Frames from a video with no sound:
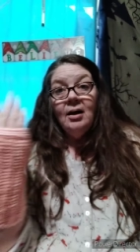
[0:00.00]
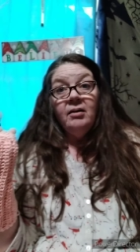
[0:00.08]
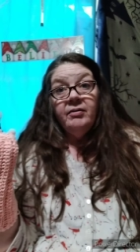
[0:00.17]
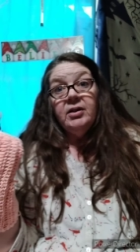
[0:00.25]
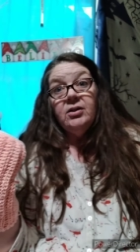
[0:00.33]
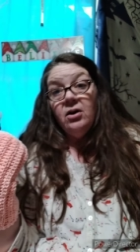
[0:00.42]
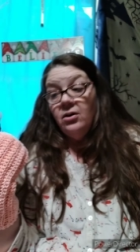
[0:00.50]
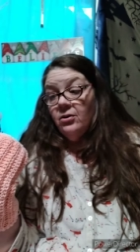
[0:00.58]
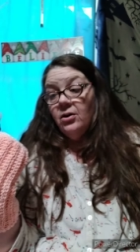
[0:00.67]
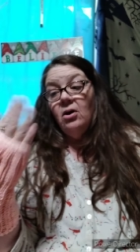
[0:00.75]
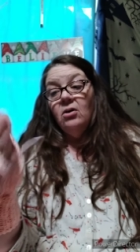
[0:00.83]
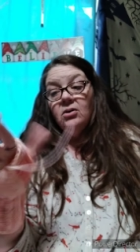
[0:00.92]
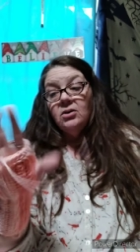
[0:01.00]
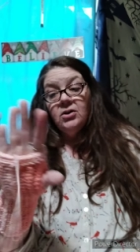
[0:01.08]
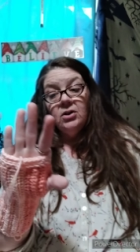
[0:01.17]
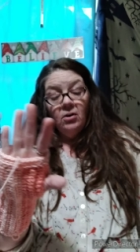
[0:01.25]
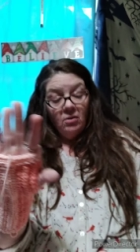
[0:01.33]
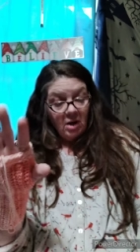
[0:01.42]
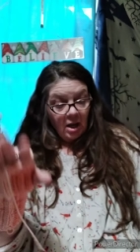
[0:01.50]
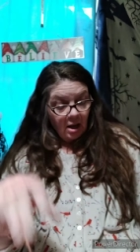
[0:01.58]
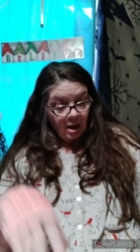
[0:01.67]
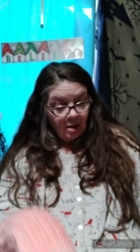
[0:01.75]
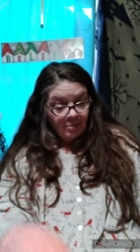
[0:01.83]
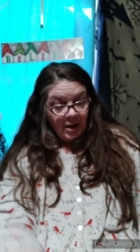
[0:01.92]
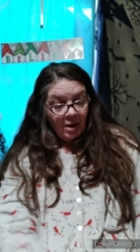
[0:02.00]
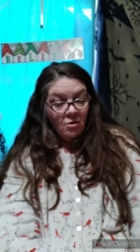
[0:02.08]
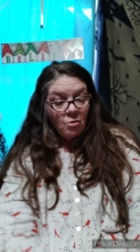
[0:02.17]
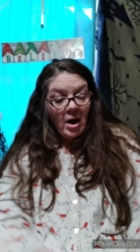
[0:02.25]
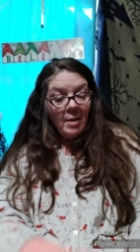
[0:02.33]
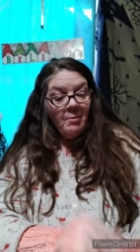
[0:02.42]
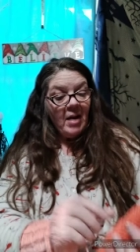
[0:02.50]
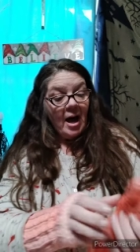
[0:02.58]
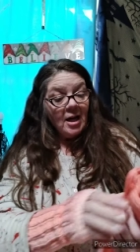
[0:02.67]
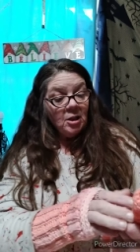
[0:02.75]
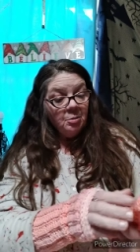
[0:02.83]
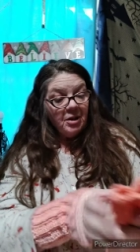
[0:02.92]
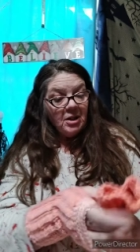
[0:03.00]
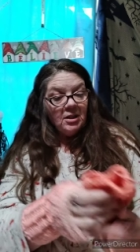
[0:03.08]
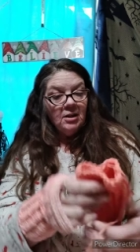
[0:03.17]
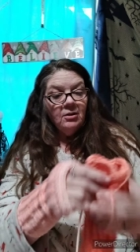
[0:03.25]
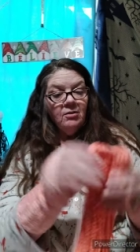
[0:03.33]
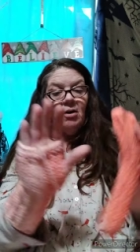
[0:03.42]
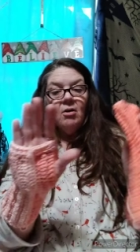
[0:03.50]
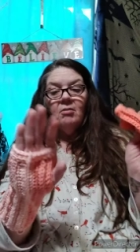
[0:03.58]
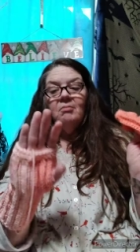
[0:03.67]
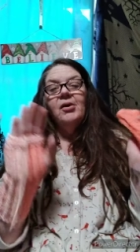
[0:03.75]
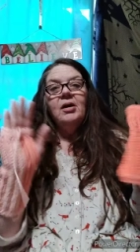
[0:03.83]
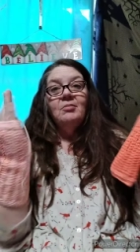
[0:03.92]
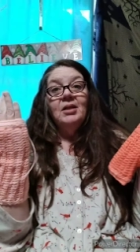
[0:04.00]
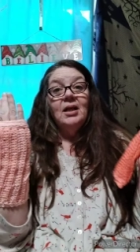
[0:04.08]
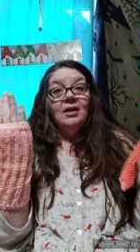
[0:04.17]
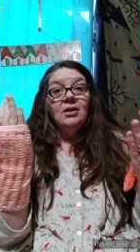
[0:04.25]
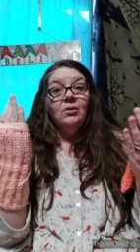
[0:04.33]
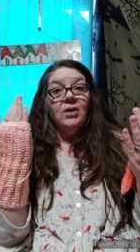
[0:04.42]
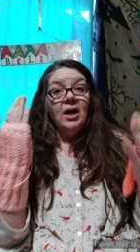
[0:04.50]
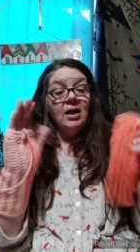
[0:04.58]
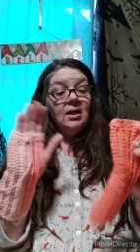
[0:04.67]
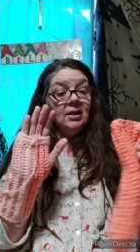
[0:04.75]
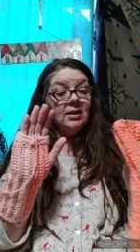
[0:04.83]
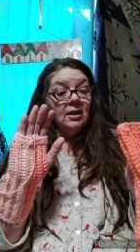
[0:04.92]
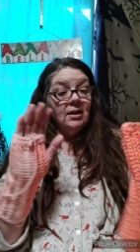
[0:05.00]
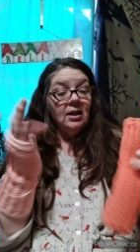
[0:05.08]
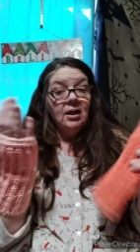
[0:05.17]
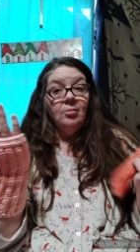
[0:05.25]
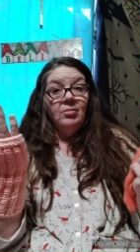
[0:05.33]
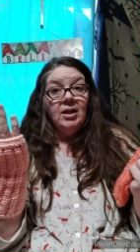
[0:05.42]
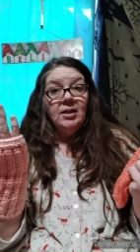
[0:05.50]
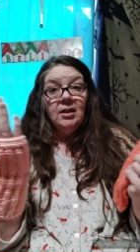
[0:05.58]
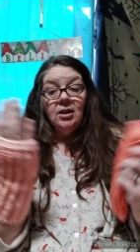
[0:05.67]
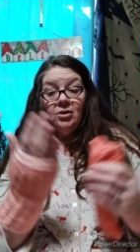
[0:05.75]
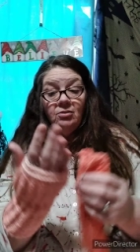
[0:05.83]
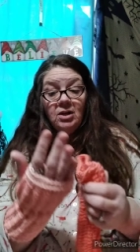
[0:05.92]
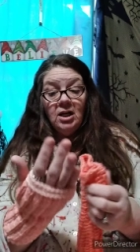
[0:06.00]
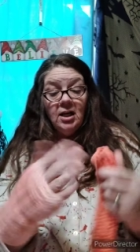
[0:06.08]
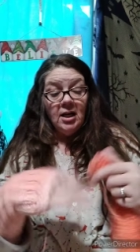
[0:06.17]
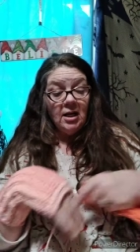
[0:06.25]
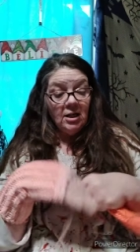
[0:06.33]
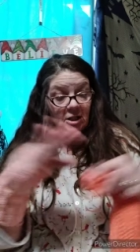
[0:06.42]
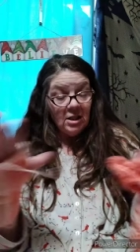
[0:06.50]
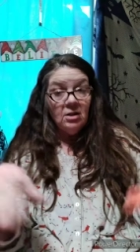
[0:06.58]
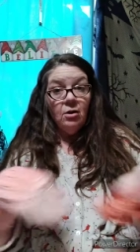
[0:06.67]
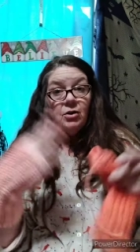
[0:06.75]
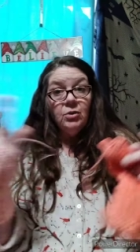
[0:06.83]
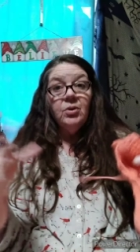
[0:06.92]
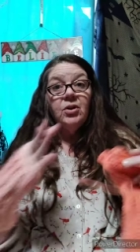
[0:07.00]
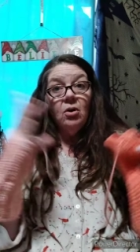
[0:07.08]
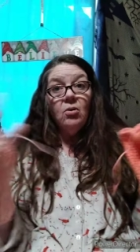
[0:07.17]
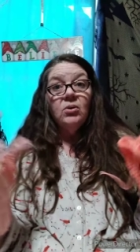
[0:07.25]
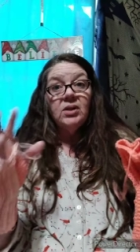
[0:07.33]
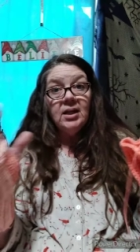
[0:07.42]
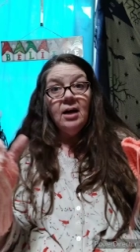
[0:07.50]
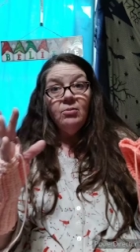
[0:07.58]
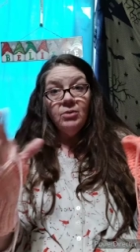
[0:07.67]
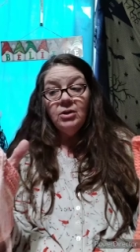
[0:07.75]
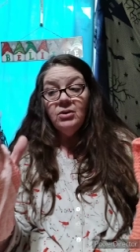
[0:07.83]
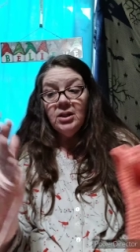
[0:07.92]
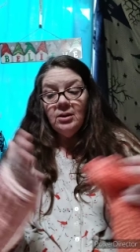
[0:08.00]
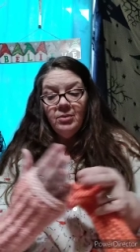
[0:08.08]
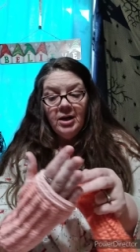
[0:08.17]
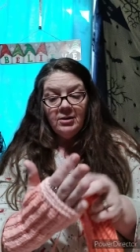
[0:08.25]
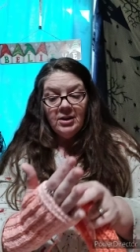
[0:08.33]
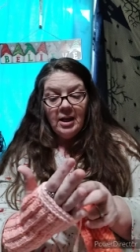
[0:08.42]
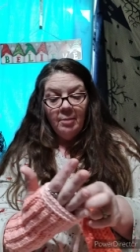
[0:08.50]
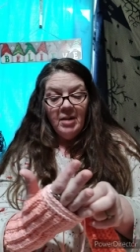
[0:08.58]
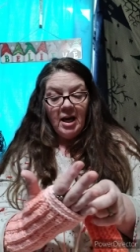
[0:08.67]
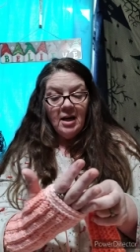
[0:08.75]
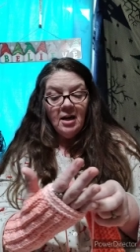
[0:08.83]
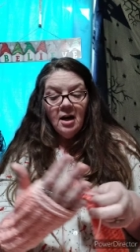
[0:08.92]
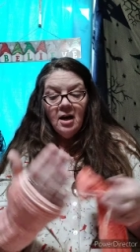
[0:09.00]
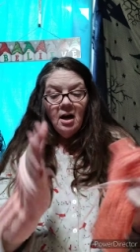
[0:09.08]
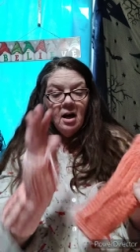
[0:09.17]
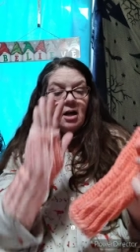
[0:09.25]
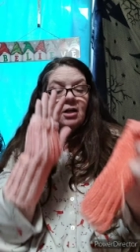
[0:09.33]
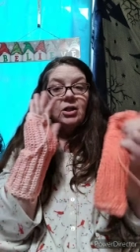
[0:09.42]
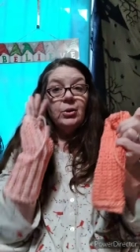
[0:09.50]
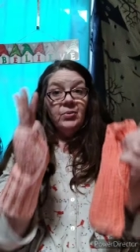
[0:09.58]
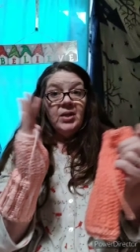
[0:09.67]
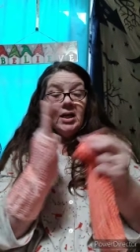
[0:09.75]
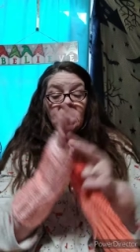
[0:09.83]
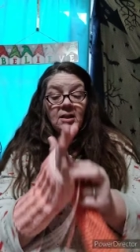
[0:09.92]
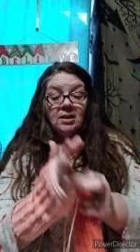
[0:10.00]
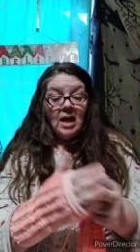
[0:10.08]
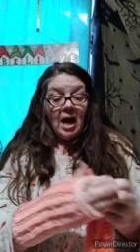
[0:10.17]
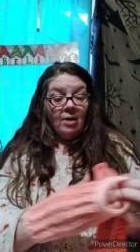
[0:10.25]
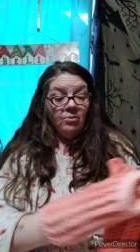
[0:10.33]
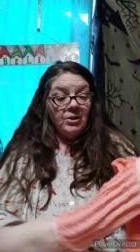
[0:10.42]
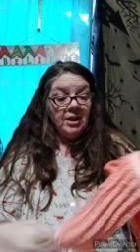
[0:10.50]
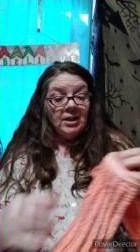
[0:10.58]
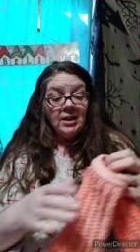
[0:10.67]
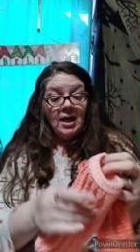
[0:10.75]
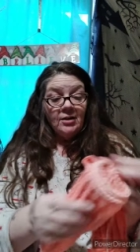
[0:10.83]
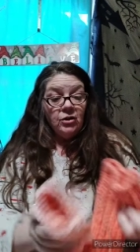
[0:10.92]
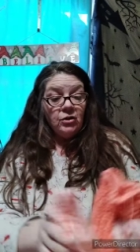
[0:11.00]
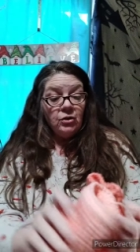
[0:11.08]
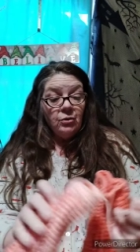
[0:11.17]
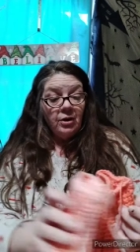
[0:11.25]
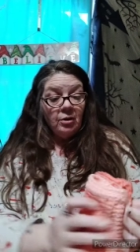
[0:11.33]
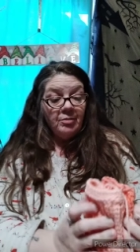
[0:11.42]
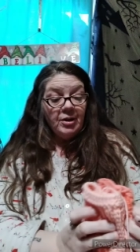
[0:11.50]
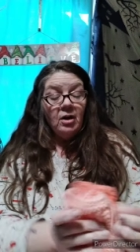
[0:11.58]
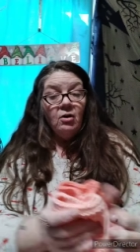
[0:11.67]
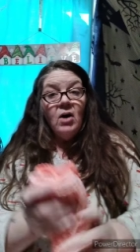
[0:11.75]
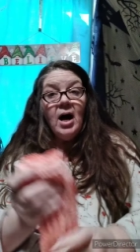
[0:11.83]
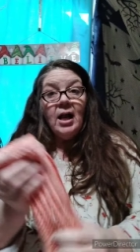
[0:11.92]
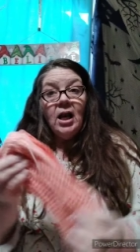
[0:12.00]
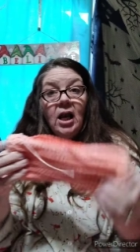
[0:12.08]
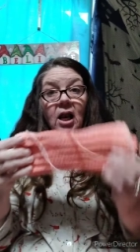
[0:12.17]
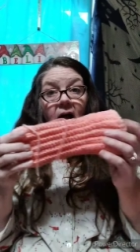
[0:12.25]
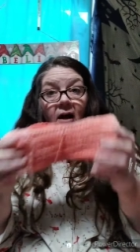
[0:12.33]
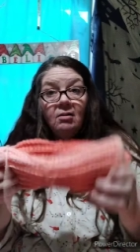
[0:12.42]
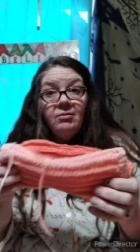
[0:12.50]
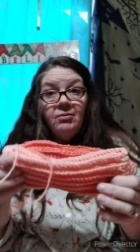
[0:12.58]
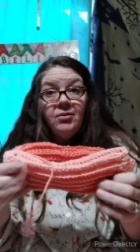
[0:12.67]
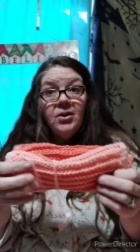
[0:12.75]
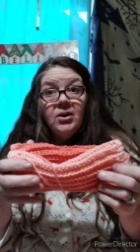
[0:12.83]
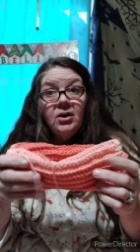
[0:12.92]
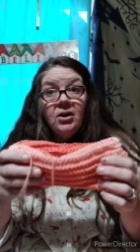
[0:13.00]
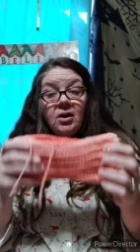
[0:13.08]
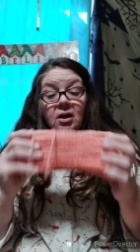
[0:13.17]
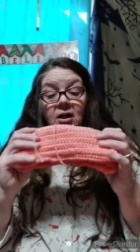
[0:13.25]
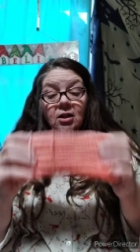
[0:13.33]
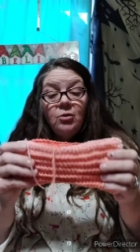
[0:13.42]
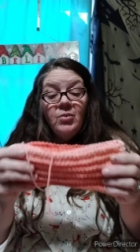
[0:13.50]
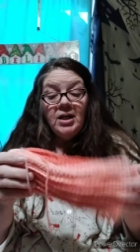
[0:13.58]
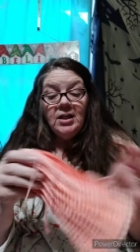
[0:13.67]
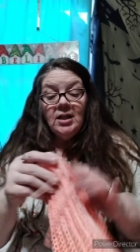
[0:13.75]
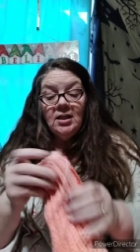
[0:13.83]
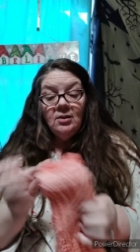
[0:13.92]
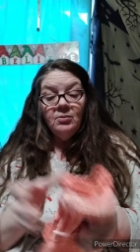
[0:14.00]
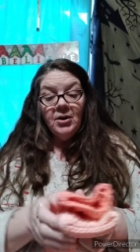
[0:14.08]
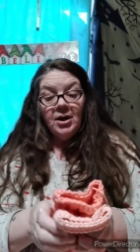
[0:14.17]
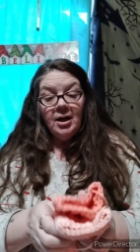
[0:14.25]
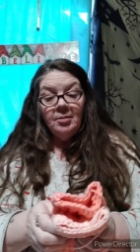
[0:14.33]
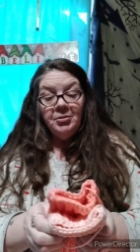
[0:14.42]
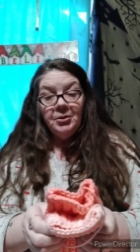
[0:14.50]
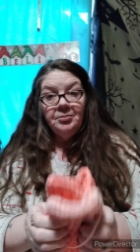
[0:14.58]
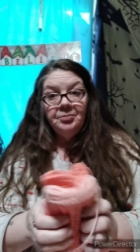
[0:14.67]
I love this color, y'all. So, they don't quite match because they're the ombre, but that's okay because I think it makes it unique and it just goes with the whole set when you see what else I made. So these, I will link that tutorial below. I love the way these work up.